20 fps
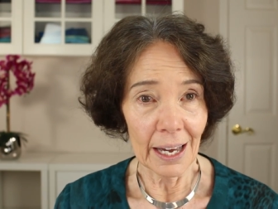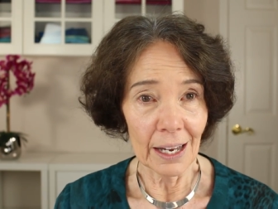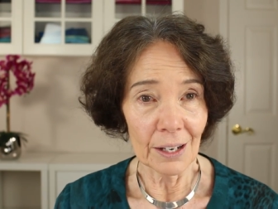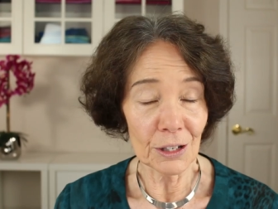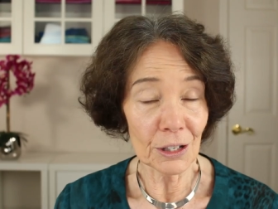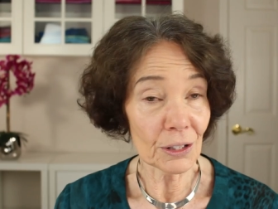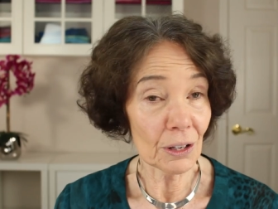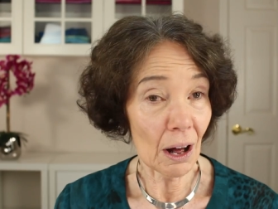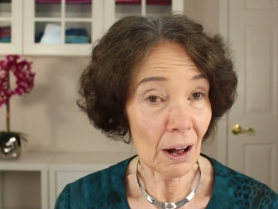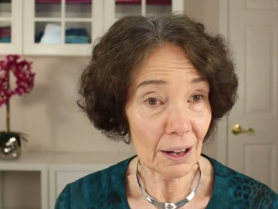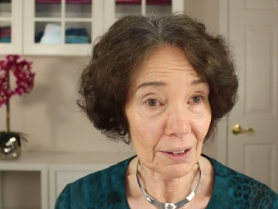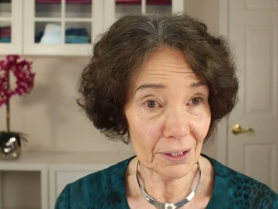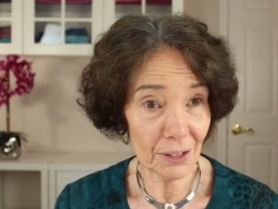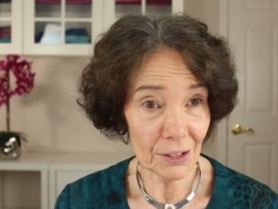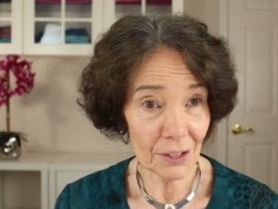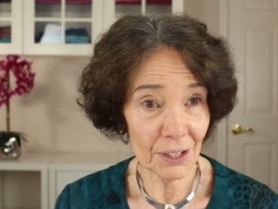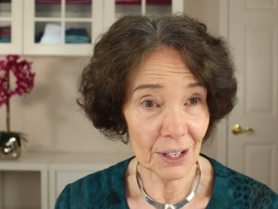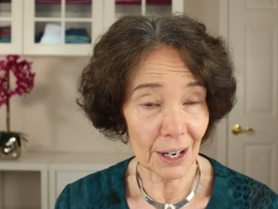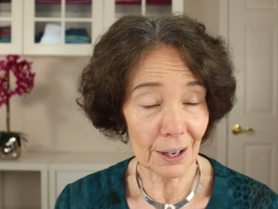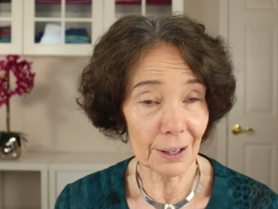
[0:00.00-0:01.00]
She's also
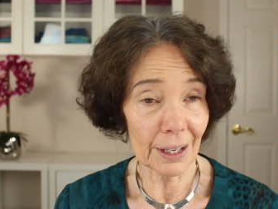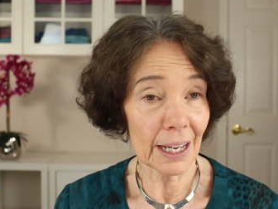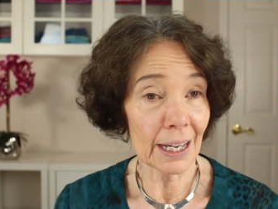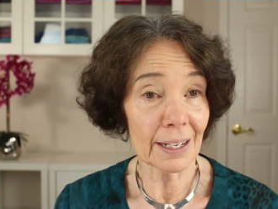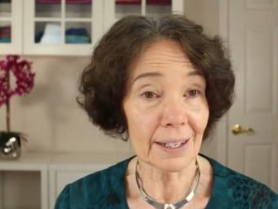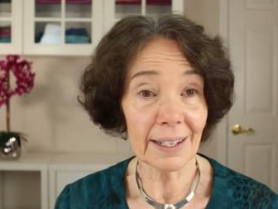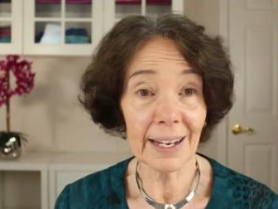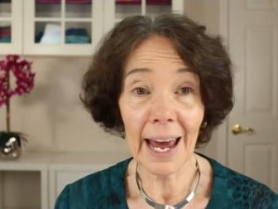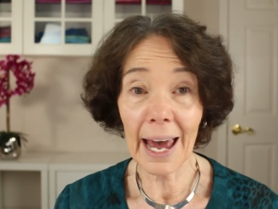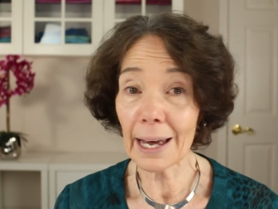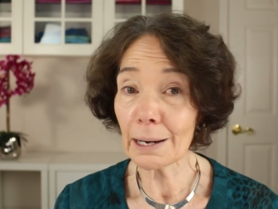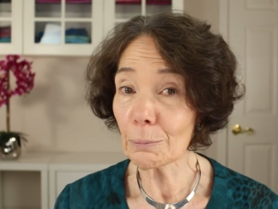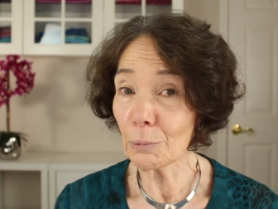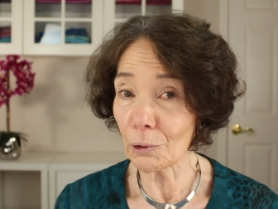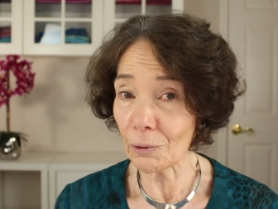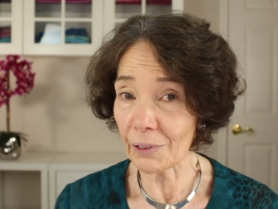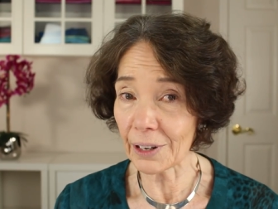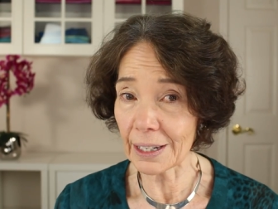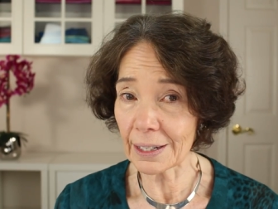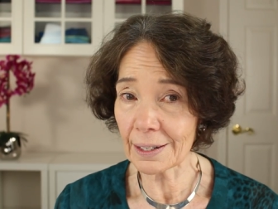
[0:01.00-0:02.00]
starred in 10
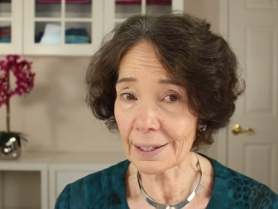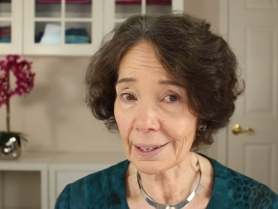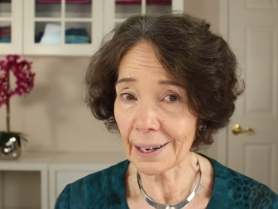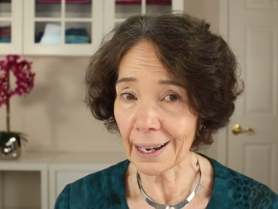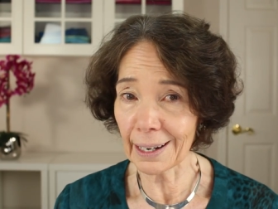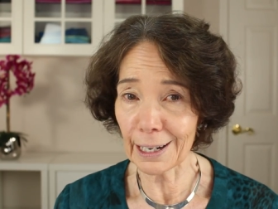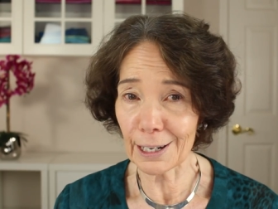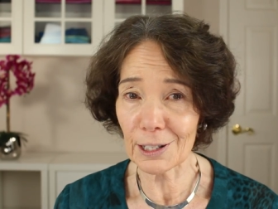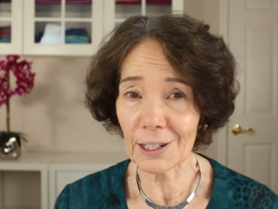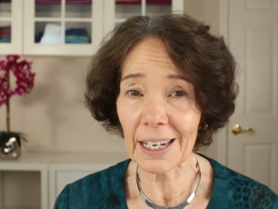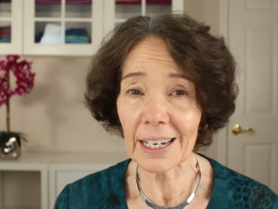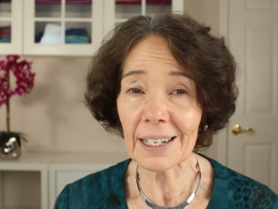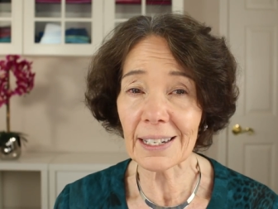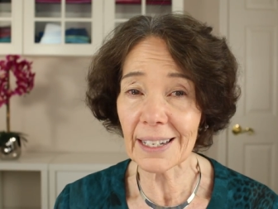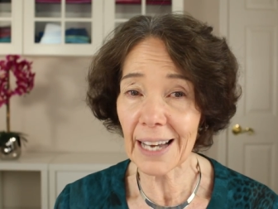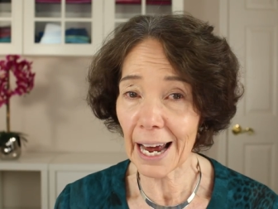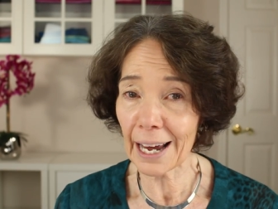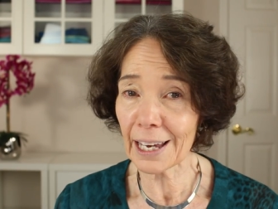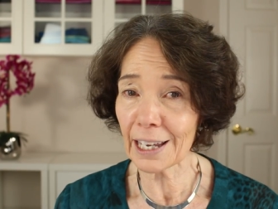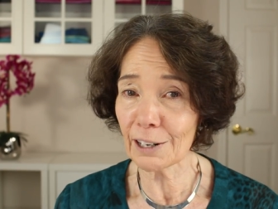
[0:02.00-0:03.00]
movies and has
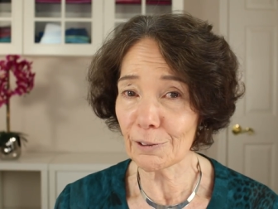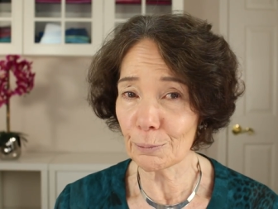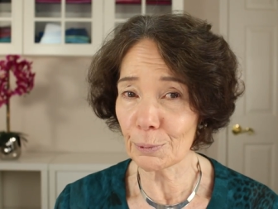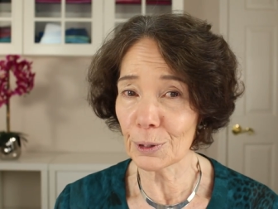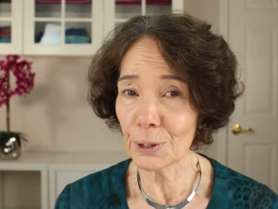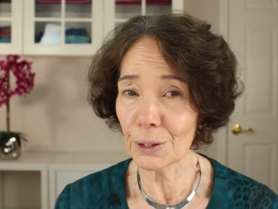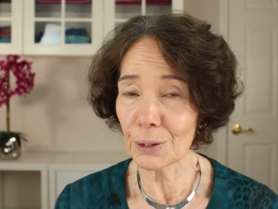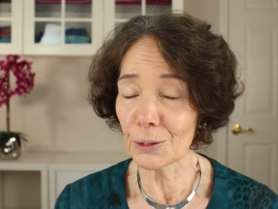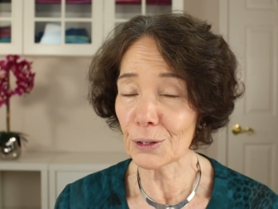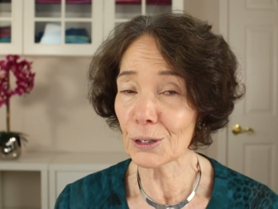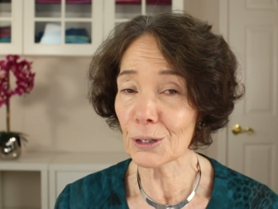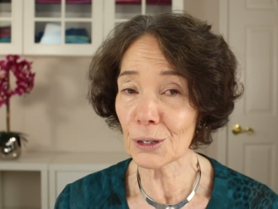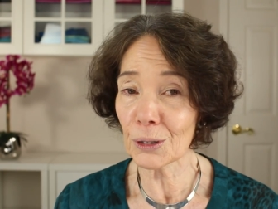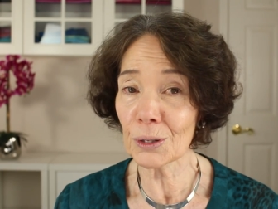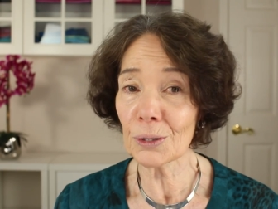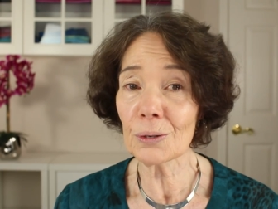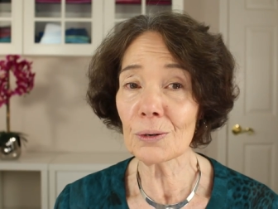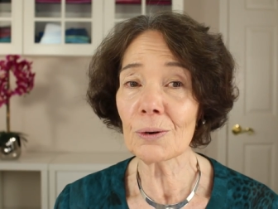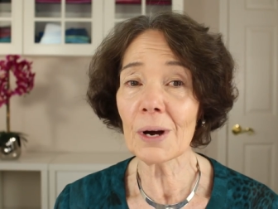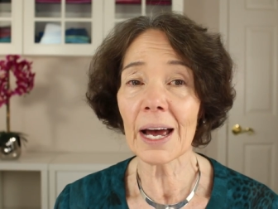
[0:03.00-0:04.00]
executive produced
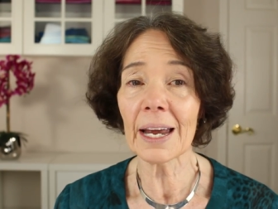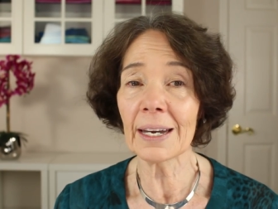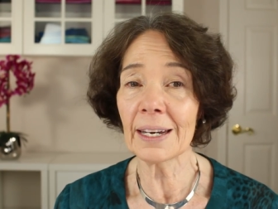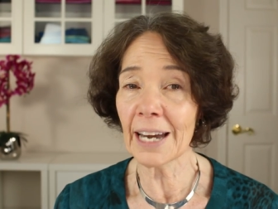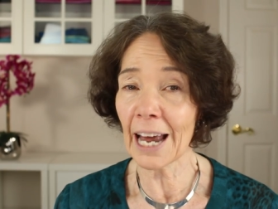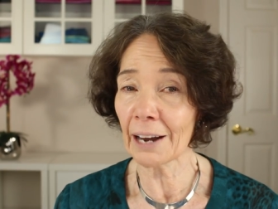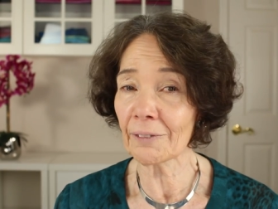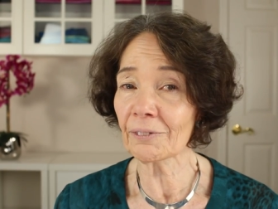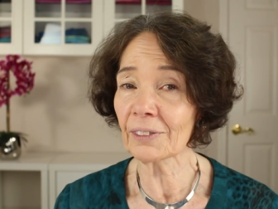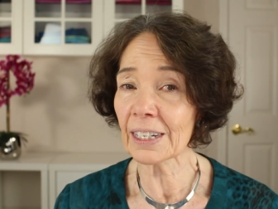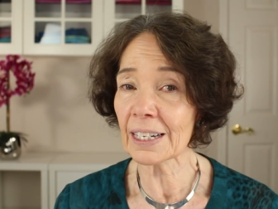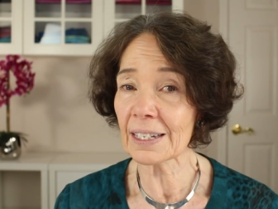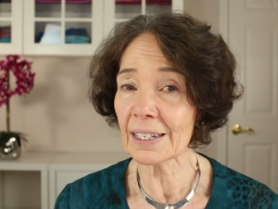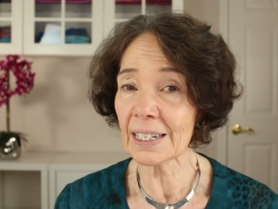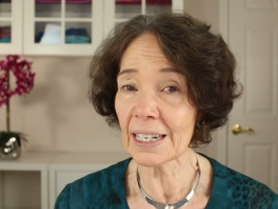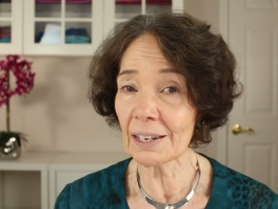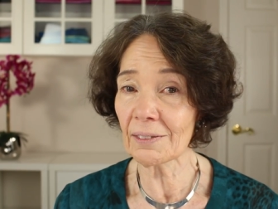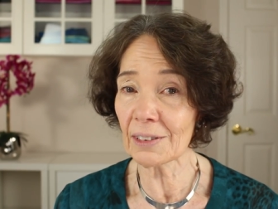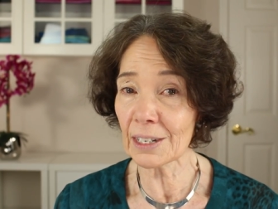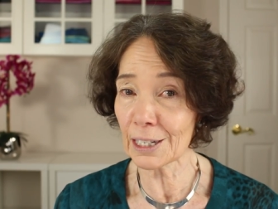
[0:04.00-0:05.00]
two Netflix
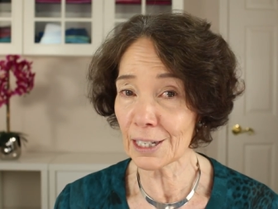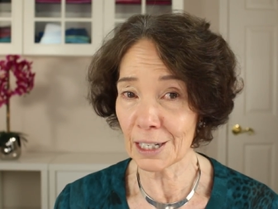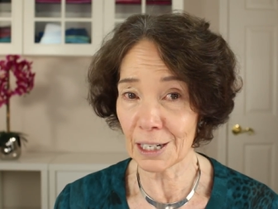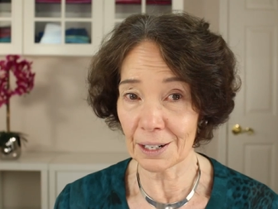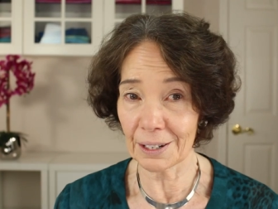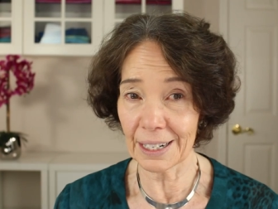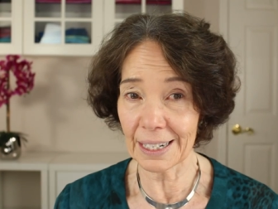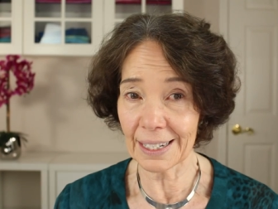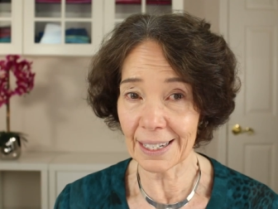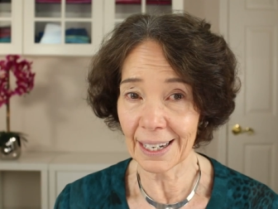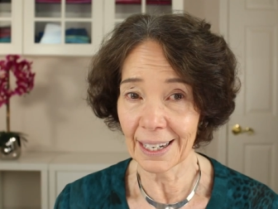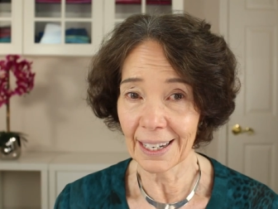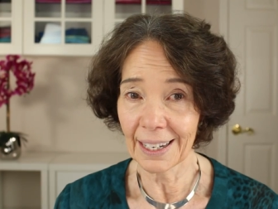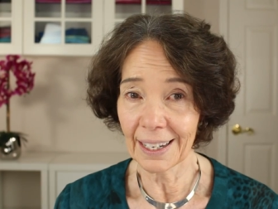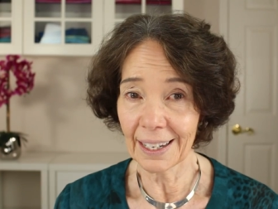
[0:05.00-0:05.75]
TV series.